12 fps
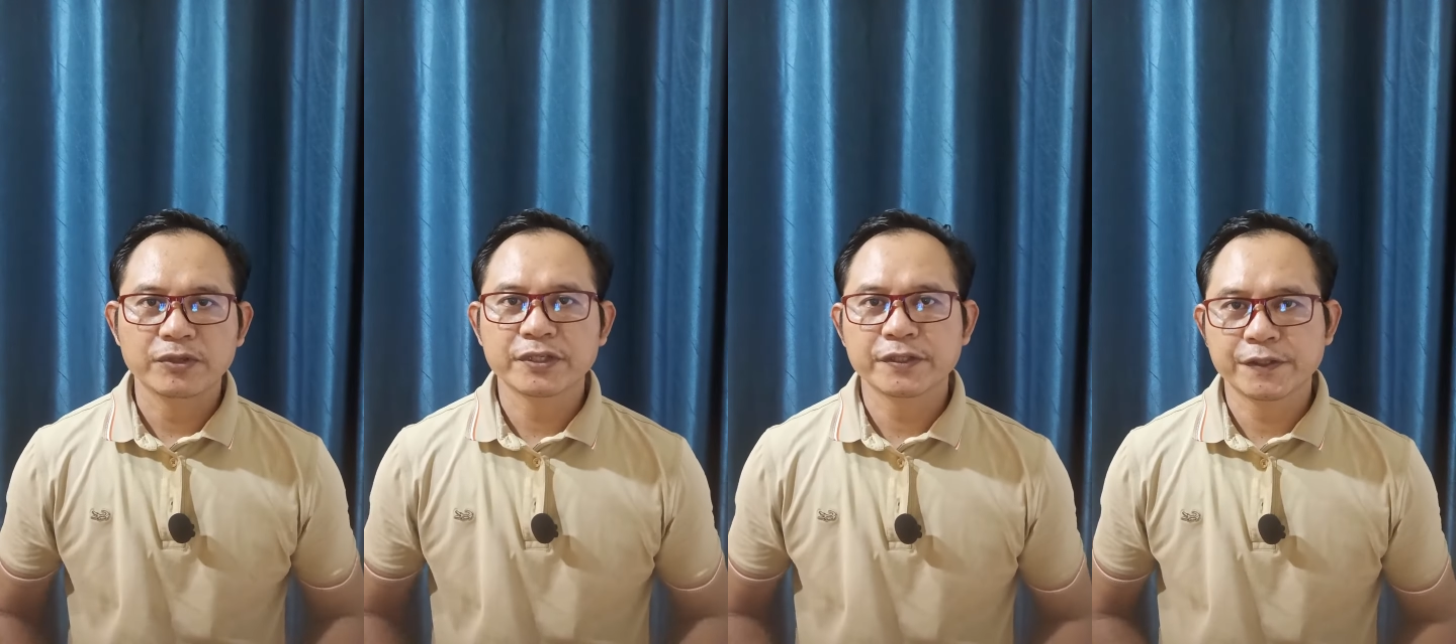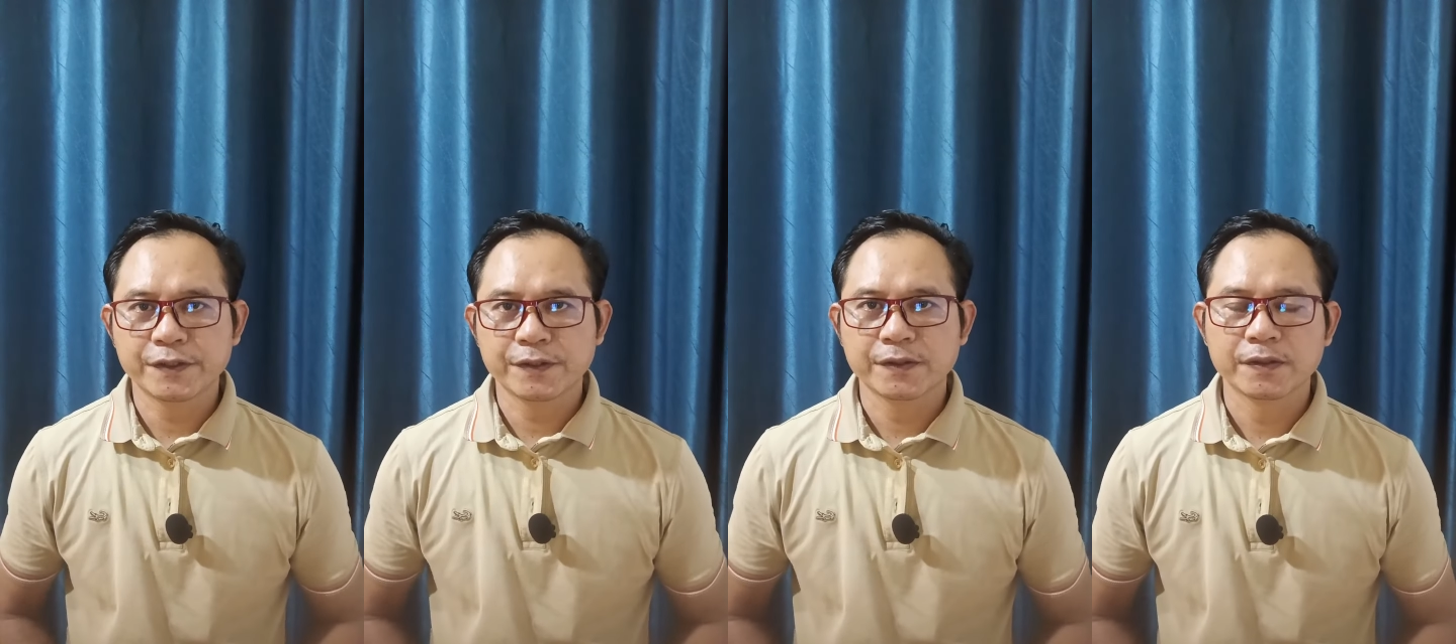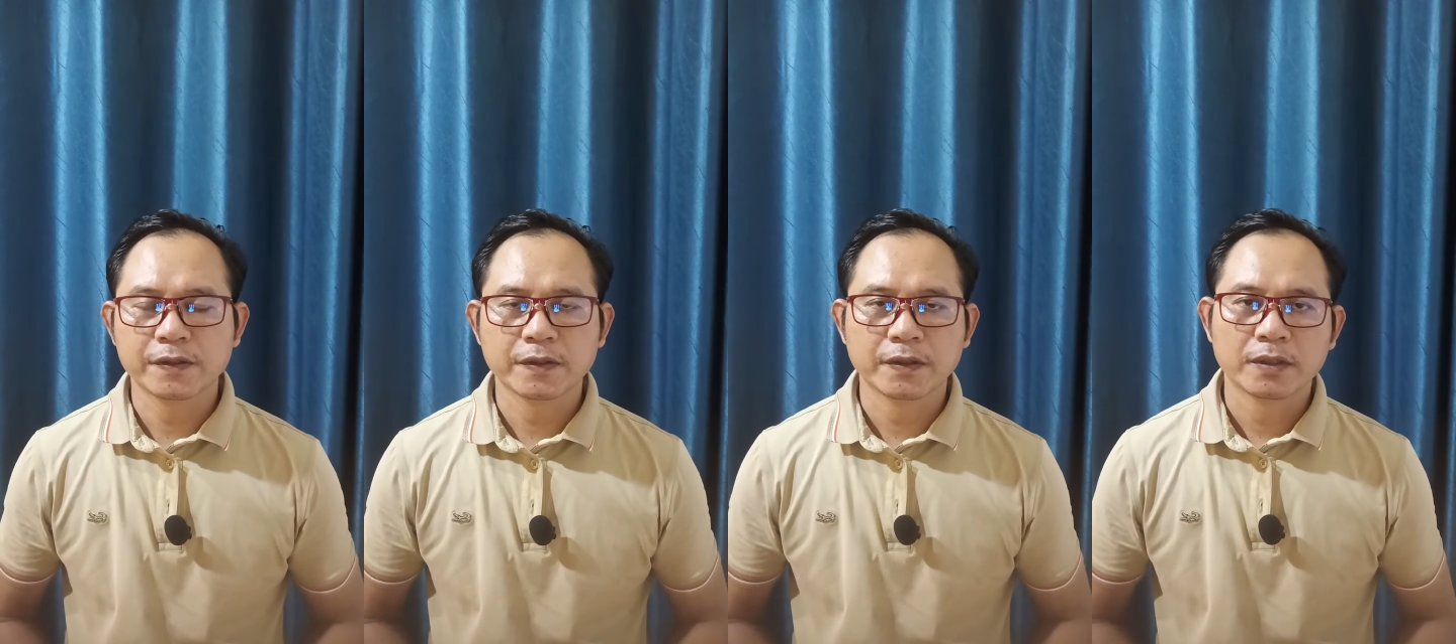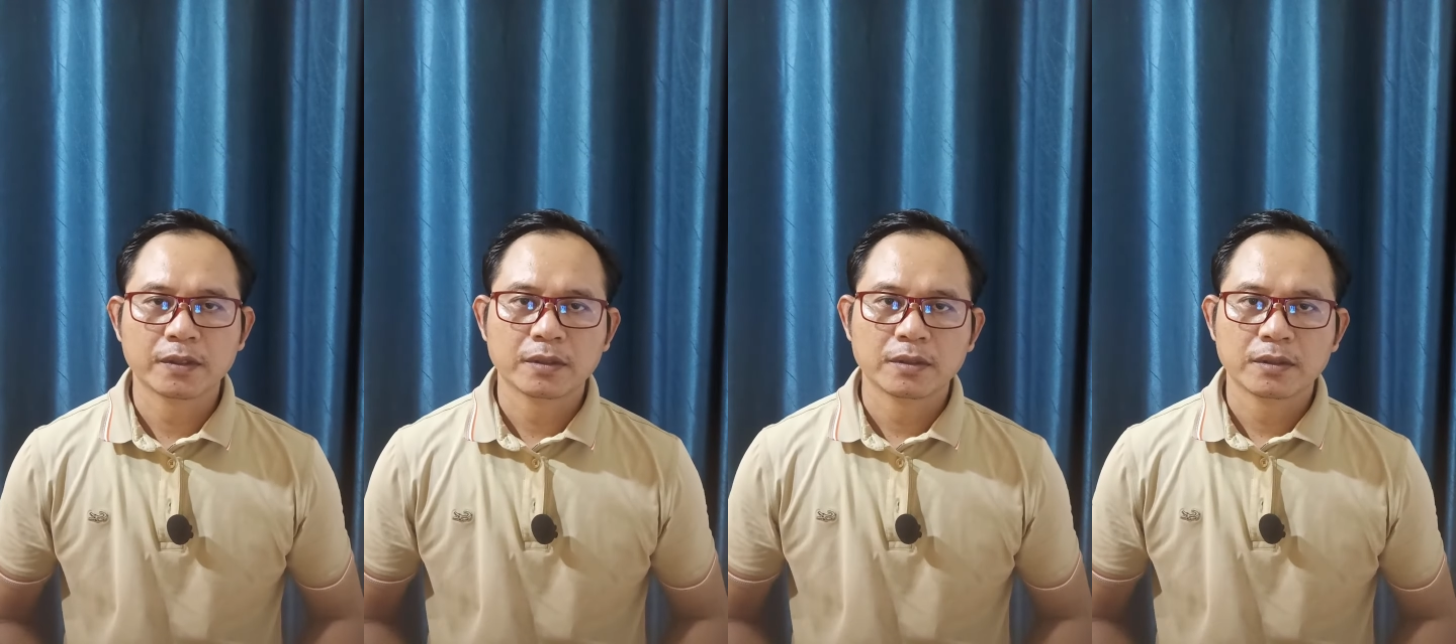We use
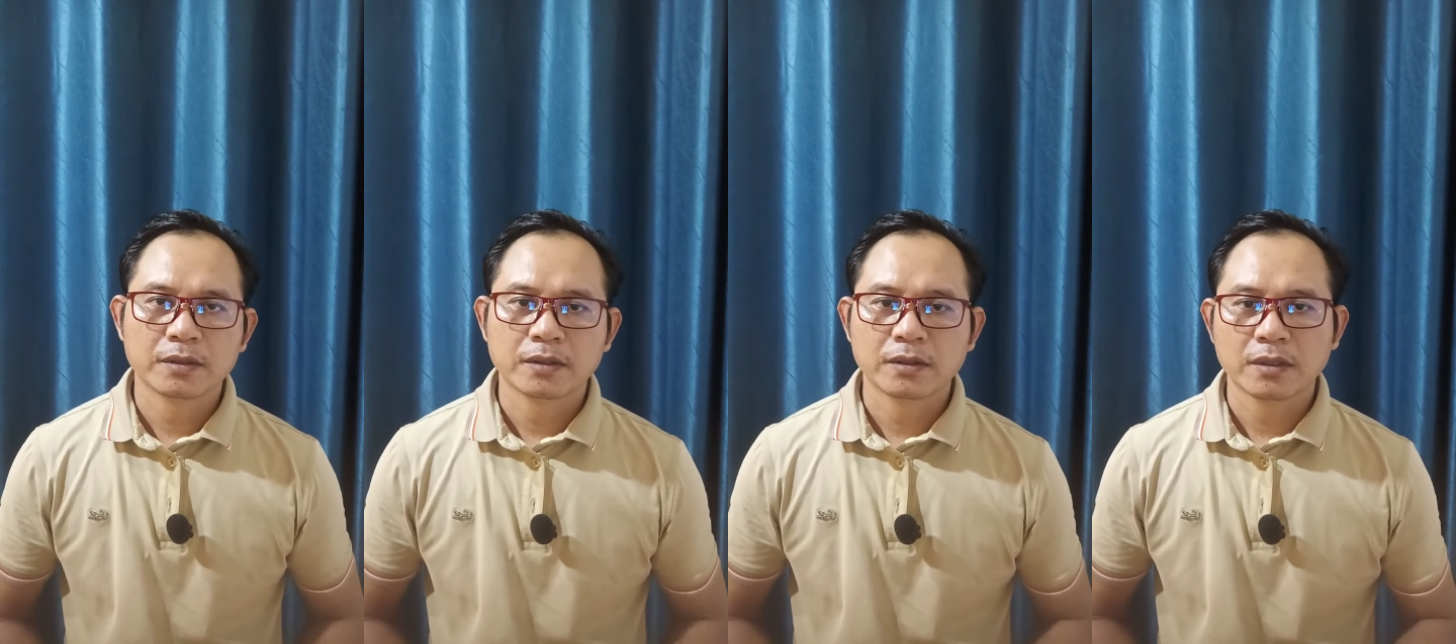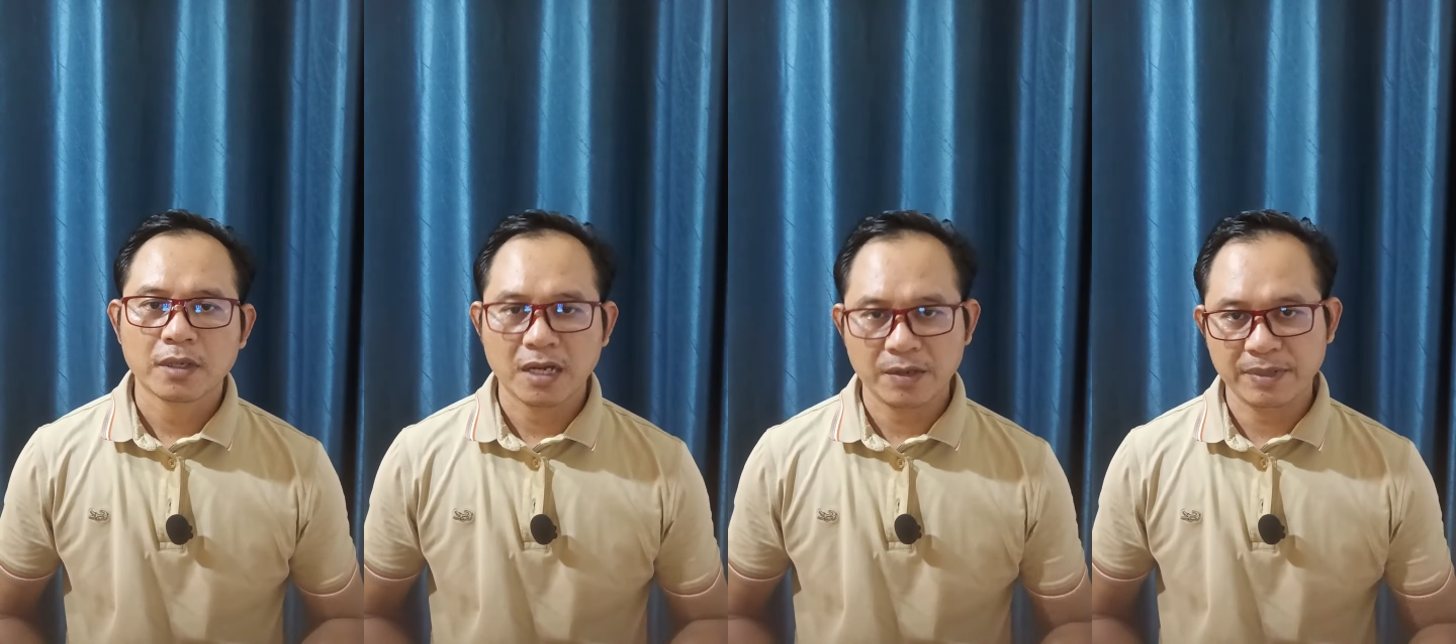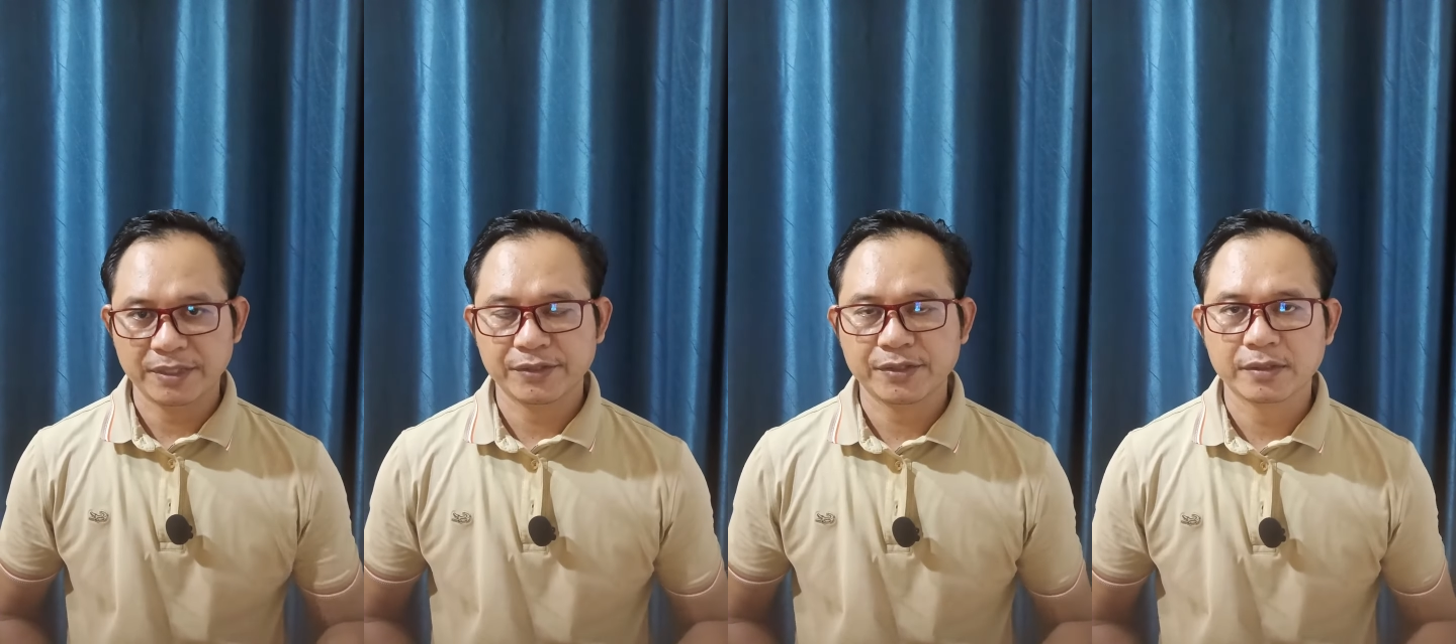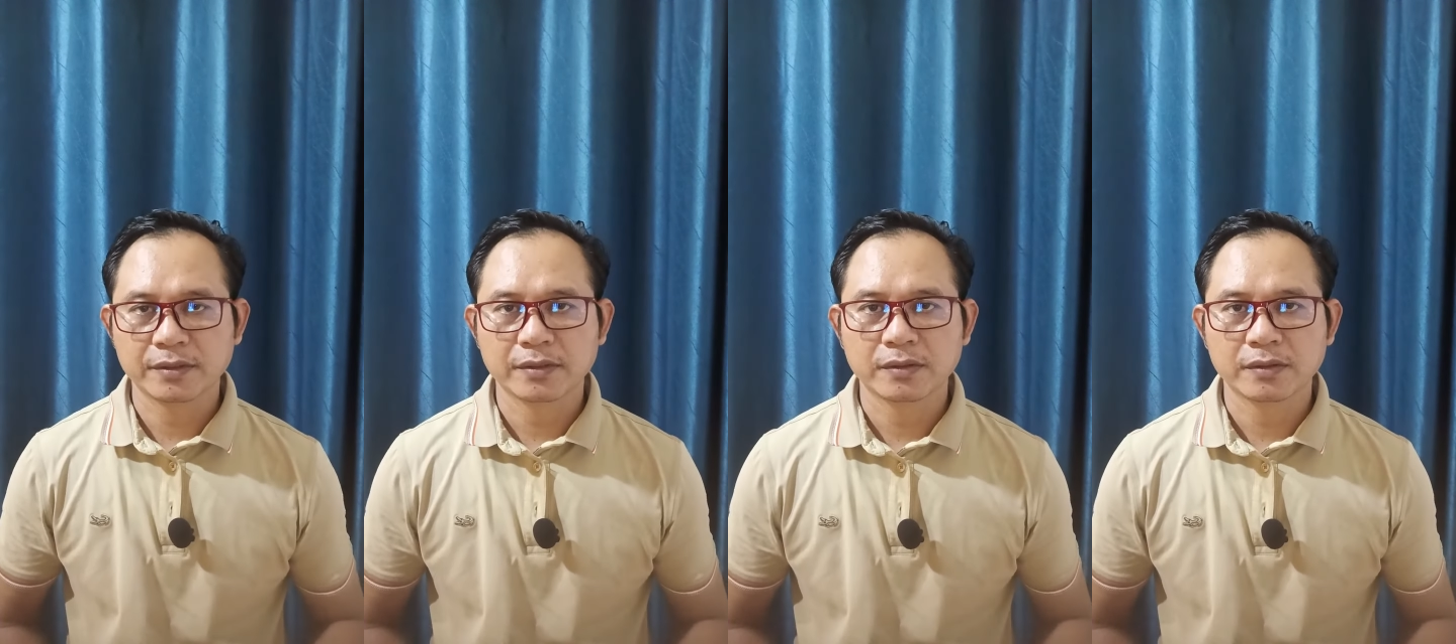how much